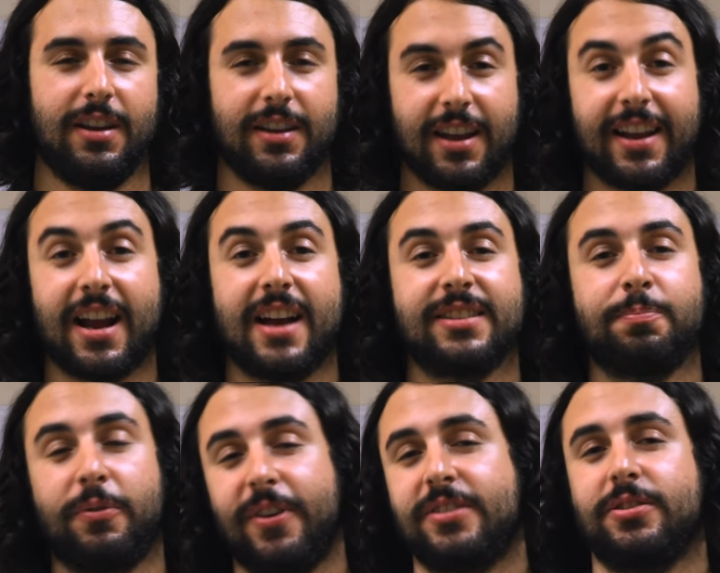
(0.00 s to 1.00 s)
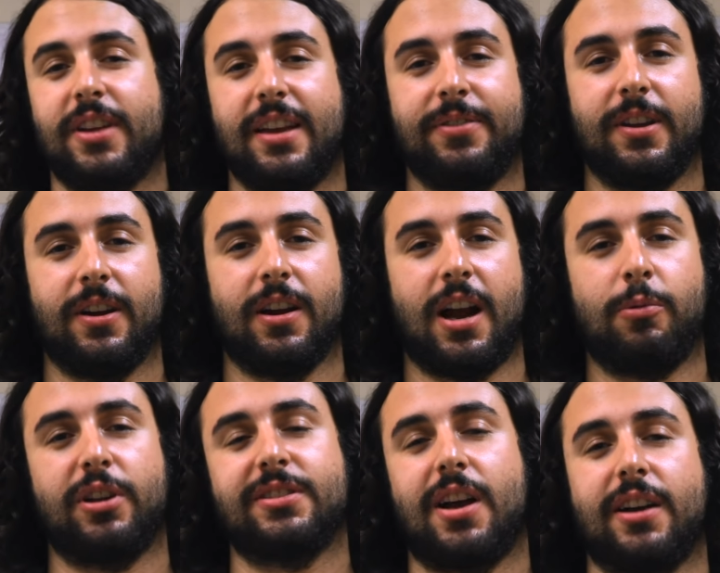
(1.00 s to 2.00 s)
Hey guys, Professor Dave here. I
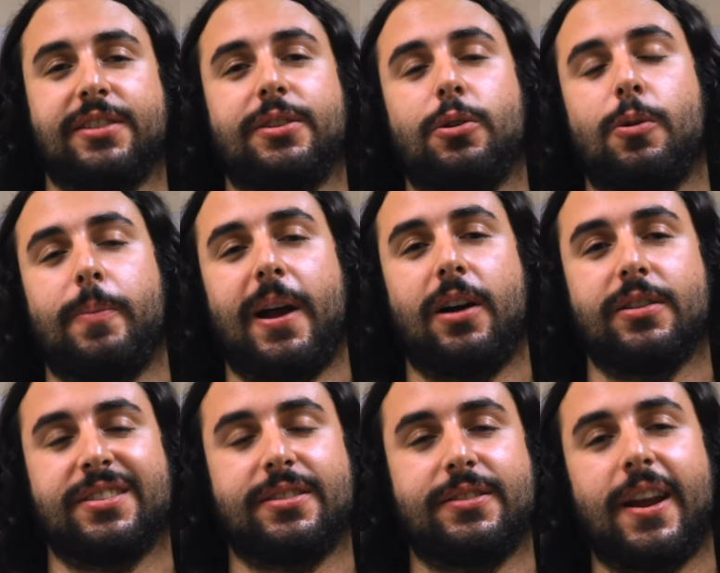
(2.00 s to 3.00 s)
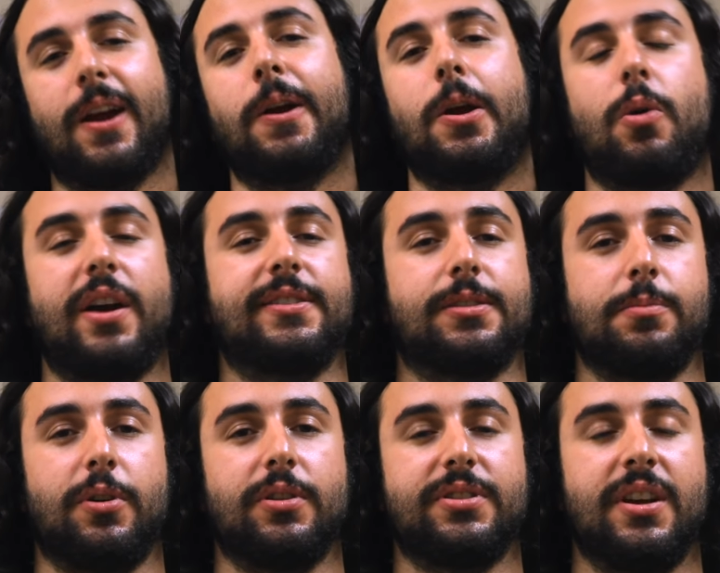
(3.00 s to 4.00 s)
want to talk to you about
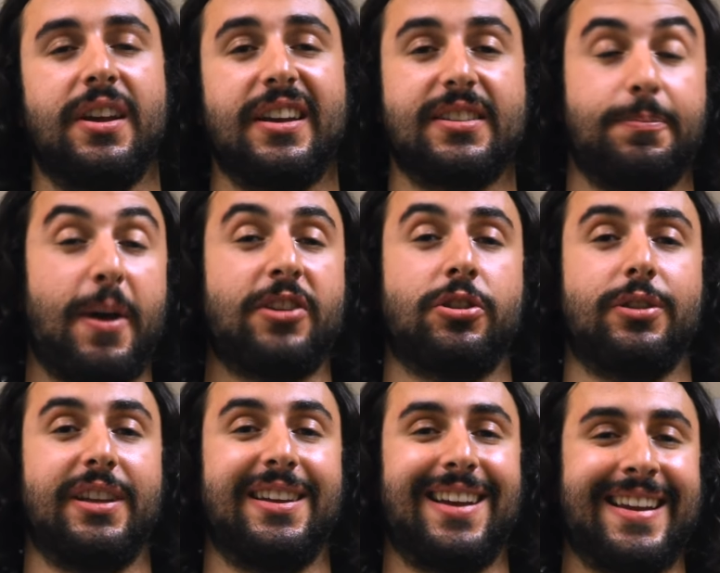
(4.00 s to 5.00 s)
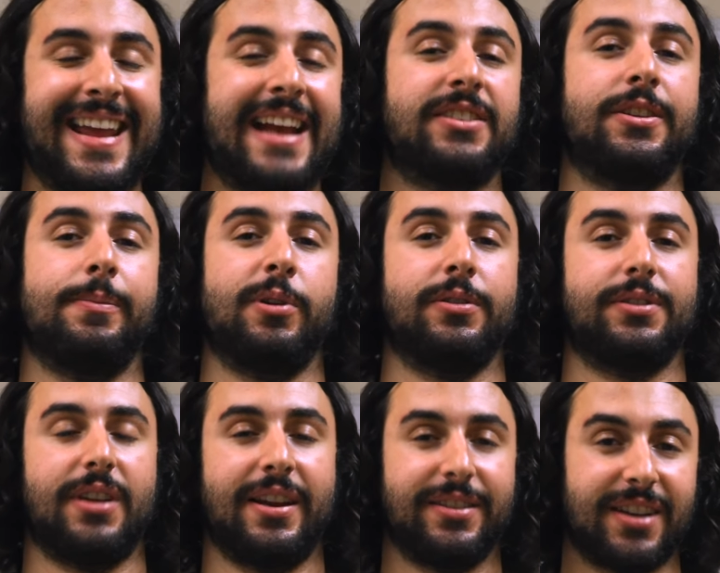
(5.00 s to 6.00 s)
stereoisomers, especially enantiomers
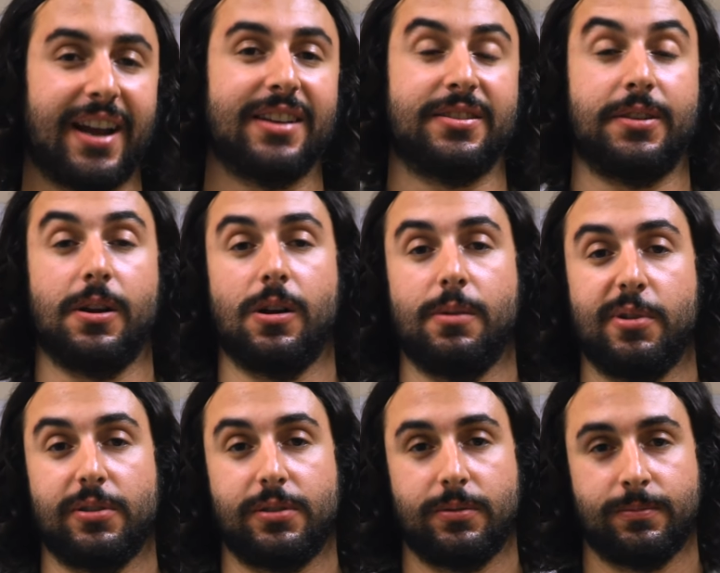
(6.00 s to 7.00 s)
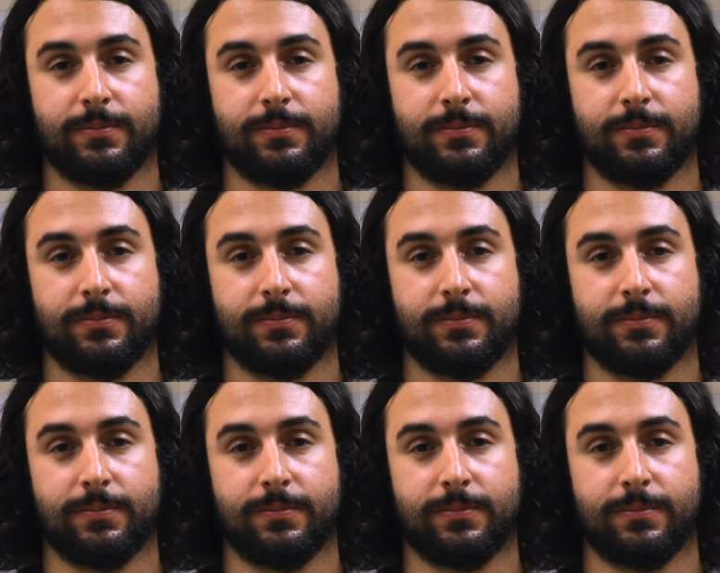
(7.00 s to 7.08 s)
and diastereomers.